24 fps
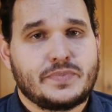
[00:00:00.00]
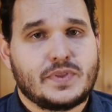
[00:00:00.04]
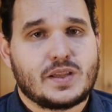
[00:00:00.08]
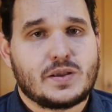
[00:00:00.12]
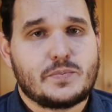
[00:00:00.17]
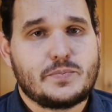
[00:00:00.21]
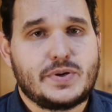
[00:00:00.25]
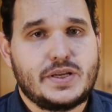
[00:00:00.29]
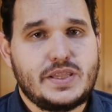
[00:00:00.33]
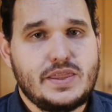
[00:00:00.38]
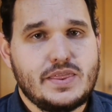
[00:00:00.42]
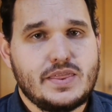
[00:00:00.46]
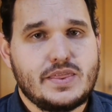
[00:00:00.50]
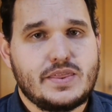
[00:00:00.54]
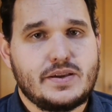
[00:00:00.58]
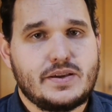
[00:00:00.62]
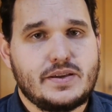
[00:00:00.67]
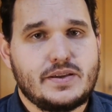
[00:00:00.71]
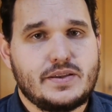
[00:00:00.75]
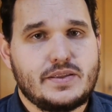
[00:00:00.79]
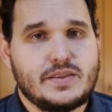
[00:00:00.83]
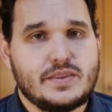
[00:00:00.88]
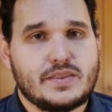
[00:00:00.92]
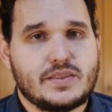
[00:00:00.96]
But
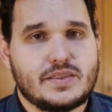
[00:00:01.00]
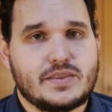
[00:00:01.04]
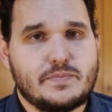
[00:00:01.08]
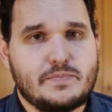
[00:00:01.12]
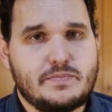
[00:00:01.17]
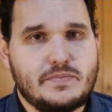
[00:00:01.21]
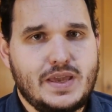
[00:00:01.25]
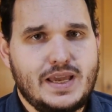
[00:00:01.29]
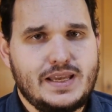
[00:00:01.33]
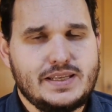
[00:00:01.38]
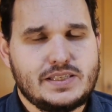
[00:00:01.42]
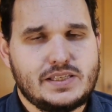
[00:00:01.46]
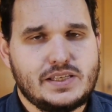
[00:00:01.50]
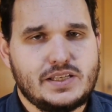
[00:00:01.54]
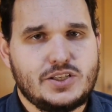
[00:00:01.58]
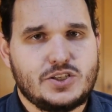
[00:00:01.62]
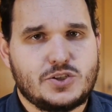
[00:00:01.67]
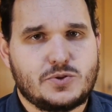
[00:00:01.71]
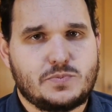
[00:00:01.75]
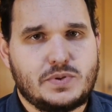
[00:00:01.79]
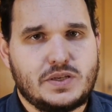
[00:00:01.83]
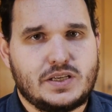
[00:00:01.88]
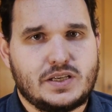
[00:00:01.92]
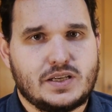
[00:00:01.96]
the
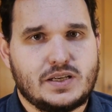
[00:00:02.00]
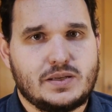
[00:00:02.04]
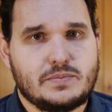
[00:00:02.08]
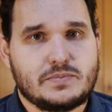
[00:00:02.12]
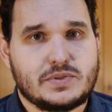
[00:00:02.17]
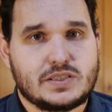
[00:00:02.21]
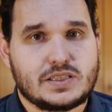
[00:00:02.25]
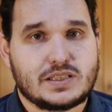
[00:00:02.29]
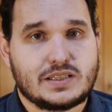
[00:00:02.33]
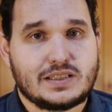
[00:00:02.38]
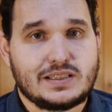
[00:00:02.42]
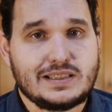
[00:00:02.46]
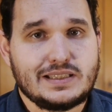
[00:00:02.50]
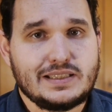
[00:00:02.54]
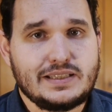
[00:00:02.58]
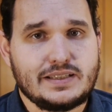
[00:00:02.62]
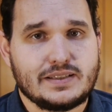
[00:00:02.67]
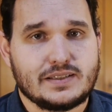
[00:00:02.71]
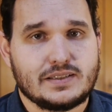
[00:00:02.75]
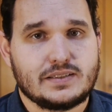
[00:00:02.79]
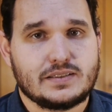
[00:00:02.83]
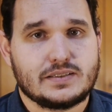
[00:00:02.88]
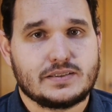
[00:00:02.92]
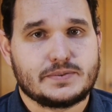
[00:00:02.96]
message becomes
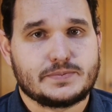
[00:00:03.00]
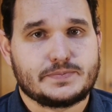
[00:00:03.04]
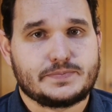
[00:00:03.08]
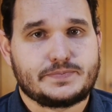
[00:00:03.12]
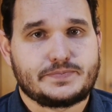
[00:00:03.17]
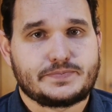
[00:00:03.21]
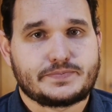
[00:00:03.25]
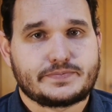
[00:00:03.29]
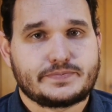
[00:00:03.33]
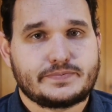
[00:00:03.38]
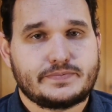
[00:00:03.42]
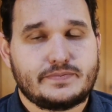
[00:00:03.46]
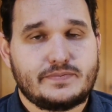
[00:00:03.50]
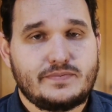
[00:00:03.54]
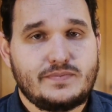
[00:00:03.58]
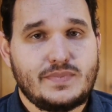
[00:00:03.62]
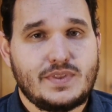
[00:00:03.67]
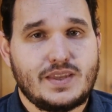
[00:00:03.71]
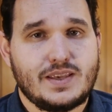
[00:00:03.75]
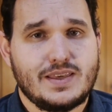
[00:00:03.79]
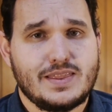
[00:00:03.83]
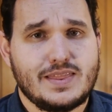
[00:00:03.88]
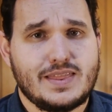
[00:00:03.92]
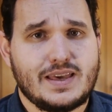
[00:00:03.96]
clear
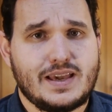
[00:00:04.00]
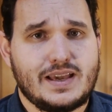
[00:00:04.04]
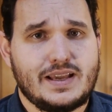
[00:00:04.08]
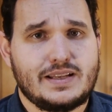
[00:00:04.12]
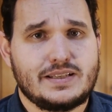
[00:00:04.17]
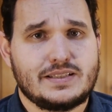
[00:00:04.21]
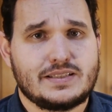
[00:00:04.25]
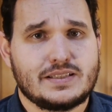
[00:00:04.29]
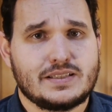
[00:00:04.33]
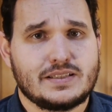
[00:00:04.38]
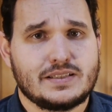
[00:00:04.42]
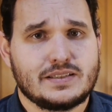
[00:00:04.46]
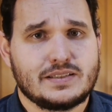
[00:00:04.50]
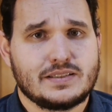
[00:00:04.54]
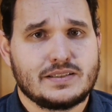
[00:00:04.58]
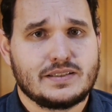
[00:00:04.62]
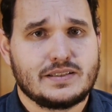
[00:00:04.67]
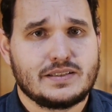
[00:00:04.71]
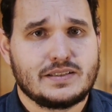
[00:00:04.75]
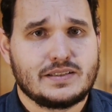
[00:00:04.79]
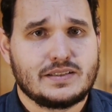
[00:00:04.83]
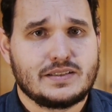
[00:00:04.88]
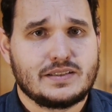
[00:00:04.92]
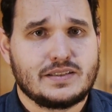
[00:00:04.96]
that
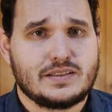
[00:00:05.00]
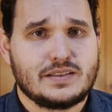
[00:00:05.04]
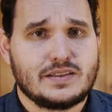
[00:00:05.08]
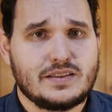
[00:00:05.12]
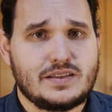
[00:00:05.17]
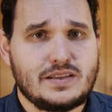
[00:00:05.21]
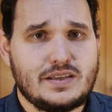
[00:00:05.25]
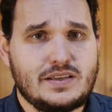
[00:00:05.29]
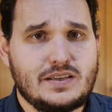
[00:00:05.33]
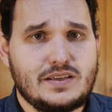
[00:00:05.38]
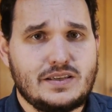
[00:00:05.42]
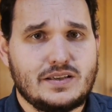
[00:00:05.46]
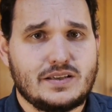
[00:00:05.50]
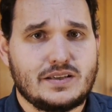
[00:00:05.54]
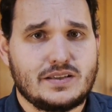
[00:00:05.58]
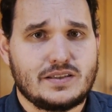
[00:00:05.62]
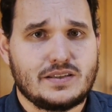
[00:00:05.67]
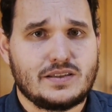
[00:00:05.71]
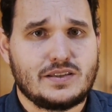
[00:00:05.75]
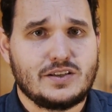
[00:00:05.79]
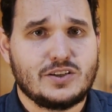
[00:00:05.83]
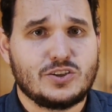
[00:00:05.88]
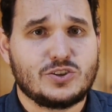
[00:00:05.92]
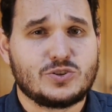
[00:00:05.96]

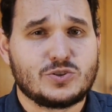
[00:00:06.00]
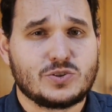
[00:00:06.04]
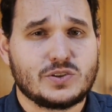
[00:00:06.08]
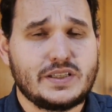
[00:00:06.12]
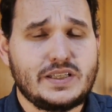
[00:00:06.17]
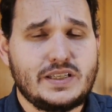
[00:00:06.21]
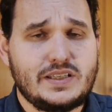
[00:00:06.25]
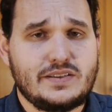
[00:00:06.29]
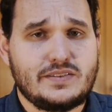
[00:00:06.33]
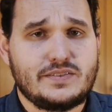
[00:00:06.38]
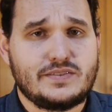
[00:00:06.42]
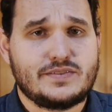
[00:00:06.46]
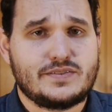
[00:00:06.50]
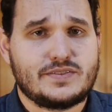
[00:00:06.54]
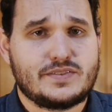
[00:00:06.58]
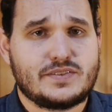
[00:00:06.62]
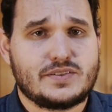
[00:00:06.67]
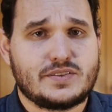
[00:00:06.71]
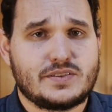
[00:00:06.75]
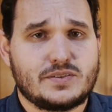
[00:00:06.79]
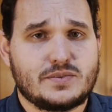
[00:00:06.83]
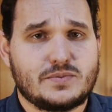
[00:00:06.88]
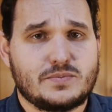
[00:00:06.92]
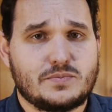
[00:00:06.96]
the aggrieved
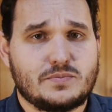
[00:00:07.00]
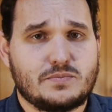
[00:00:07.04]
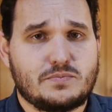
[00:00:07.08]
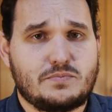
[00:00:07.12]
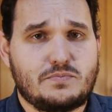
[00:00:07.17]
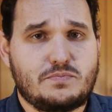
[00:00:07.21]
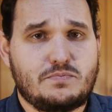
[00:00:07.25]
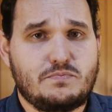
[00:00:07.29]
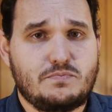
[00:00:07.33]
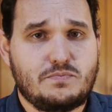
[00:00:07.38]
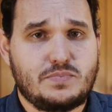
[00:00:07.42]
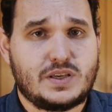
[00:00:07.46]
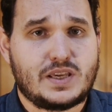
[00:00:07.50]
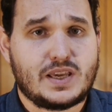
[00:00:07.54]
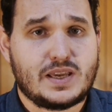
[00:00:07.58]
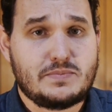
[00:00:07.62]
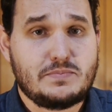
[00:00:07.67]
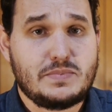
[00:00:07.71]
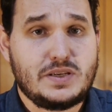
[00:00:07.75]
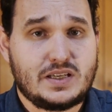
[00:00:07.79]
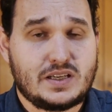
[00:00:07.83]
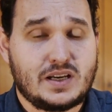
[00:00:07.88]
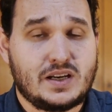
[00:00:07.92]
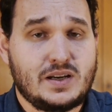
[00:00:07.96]
can
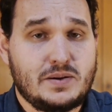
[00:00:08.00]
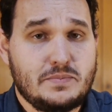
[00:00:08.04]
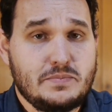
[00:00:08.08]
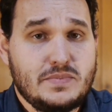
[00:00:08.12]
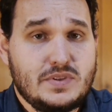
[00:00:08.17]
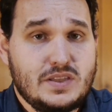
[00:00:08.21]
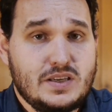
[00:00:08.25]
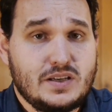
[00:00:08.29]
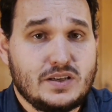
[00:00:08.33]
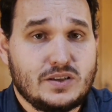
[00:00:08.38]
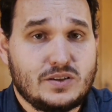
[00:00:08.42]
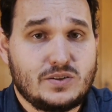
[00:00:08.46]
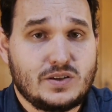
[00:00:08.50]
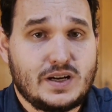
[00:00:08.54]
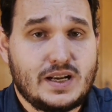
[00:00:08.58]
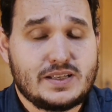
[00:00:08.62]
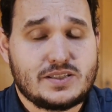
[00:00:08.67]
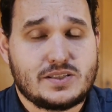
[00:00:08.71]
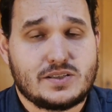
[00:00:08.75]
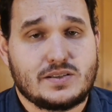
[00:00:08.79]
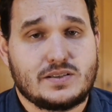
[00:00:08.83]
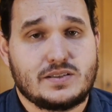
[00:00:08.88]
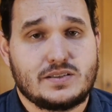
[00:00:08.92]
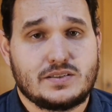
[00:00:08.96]
become the
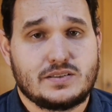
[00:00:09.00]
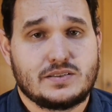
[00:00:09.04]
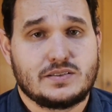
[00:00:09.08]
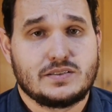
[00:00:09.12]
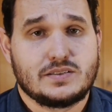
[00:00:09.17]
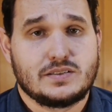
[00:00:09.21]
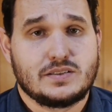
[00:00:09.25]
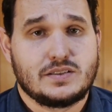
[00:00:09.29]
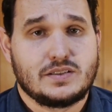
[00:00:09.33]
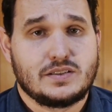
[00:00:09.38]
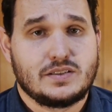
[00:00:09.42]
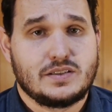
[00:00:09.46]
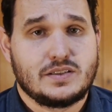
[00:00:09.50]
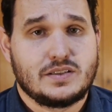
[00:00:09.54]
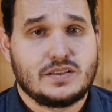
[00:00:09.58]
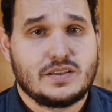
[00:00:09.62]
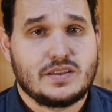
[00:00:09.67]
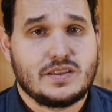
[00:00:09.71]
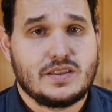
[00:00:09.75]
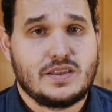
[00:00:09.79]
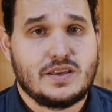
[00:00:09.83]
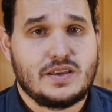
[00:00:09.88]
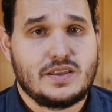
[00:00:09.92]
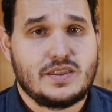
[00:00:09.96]
aggressor,
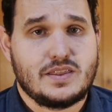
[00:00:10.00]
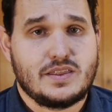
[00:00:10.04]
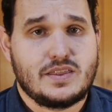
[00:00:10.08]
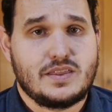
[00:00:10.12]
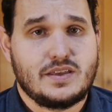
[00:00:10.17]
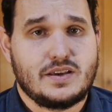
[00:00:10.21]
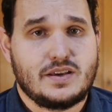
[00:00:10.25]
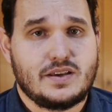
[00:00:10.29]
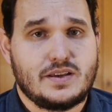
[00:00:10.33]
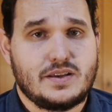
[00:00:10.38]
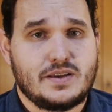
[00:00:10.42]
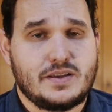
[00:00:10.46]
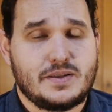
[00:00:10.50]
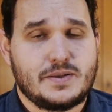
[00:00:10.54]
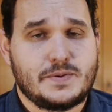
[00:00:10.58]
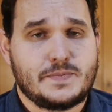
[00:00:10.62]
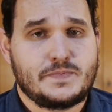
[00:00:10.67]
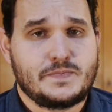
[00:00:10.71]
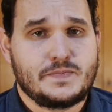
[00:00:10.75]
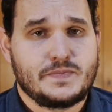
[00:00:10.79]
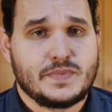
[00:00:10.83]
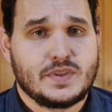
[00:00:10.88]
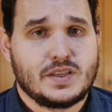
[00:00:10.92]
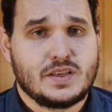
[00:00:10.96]
that the
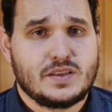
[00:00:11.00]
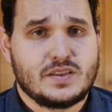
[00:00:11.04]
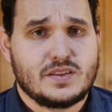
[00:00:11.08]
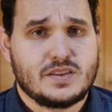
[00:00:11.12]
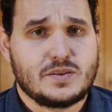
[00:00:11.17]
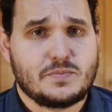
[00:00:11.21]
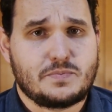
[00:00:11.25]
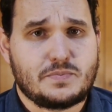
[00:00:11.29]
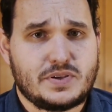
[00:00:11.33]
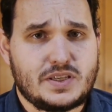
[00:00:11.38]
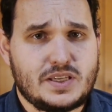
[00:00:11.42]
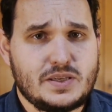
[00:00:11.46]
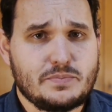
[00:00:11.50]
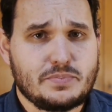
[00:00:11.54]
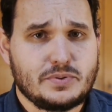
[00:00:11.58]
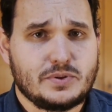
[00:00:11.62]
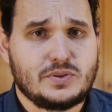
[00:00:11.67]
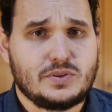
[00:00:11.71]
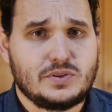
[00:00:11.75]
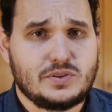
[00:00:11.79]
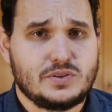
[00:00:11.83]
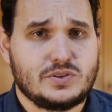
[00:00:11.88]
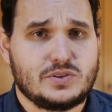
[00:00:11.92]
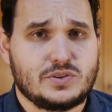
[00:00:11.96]

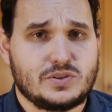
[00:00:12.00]
people